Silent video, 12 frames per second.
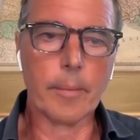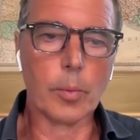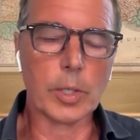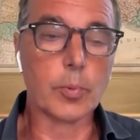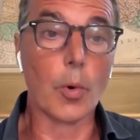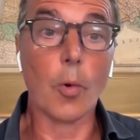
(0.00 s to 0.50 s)

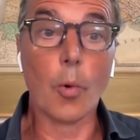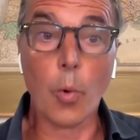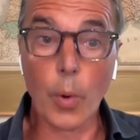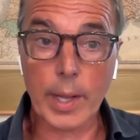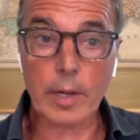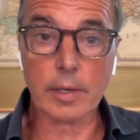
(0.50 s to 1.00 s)
which will
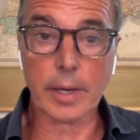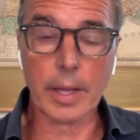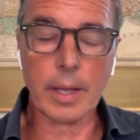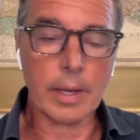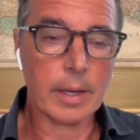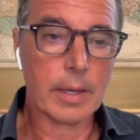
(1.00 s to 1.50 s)

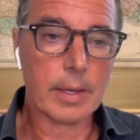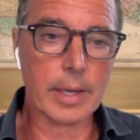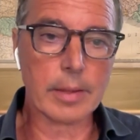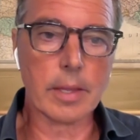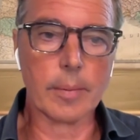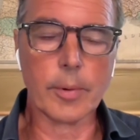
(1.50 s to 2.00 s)
quickly
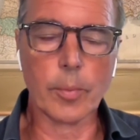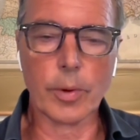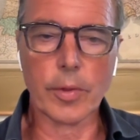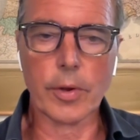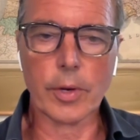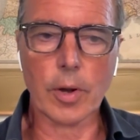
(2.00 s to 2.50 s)
get them to
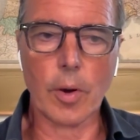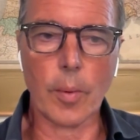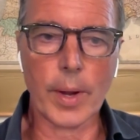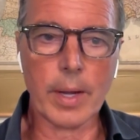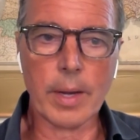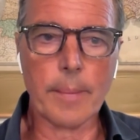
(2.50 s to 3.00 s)
where they're
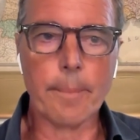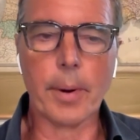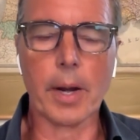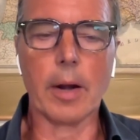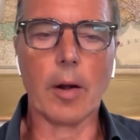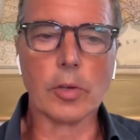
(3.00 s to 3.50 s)
going.
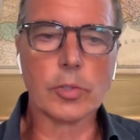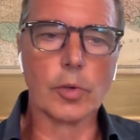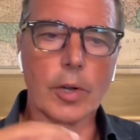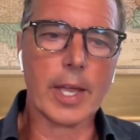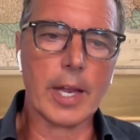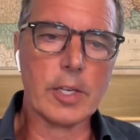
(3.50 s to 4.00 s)
But it
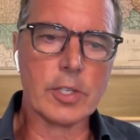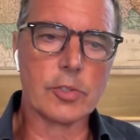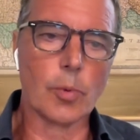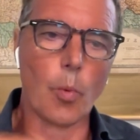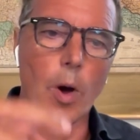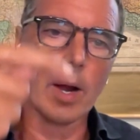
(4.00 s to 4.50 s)
also
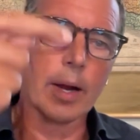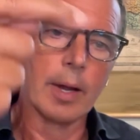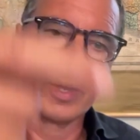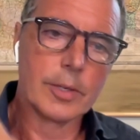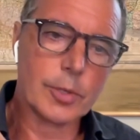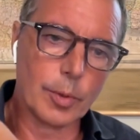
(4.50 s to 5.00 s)
occasions a walk
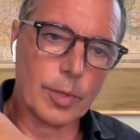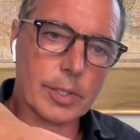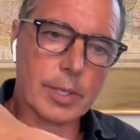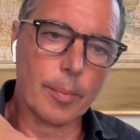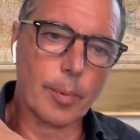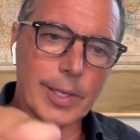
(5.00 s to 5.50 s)
to the
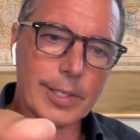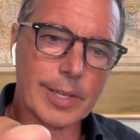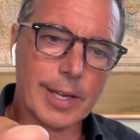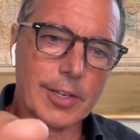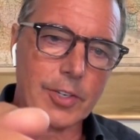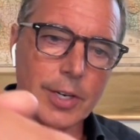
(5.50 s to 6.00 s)
subway
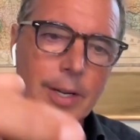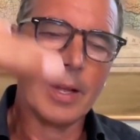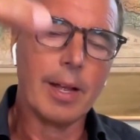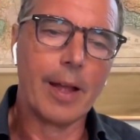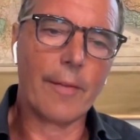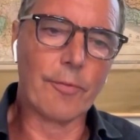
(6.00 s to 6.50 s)
station
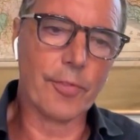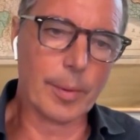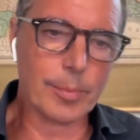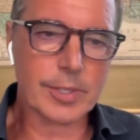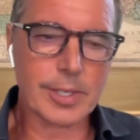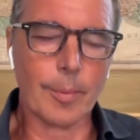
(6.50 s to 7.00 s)
and
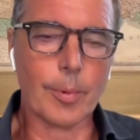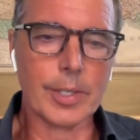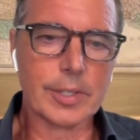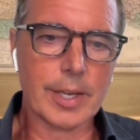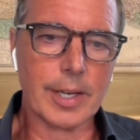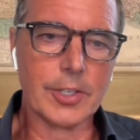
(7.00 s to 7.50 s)
from the
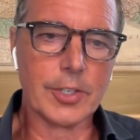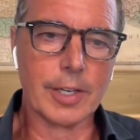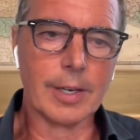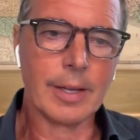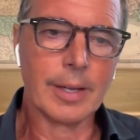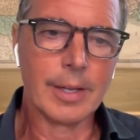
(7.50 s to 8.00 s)
subway
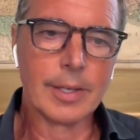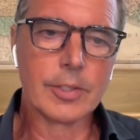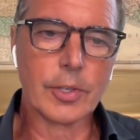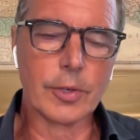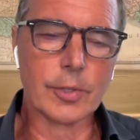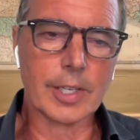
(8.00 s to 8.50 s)
station
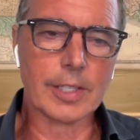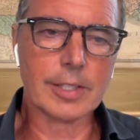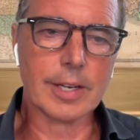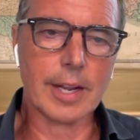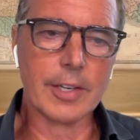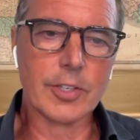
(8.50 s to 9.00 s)
to your
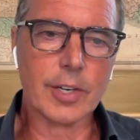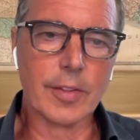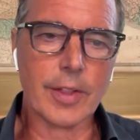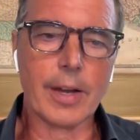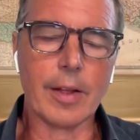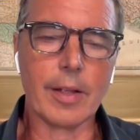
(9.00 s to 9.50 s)

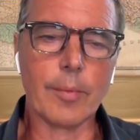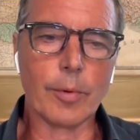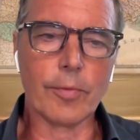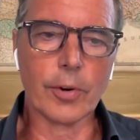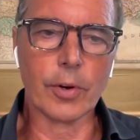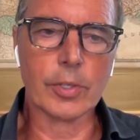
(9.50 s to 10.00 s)
destination, then in
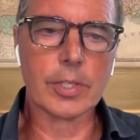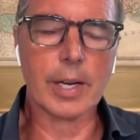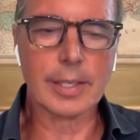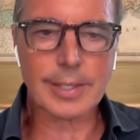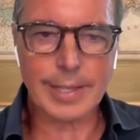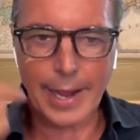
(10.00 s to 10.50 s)
reverse.
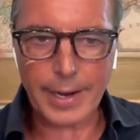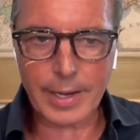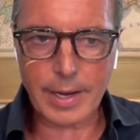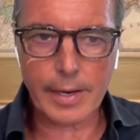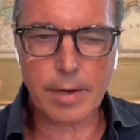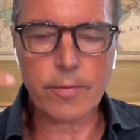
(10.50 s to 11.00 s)
And it's that
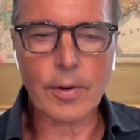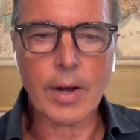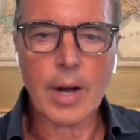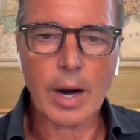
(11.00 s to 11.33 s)
kind of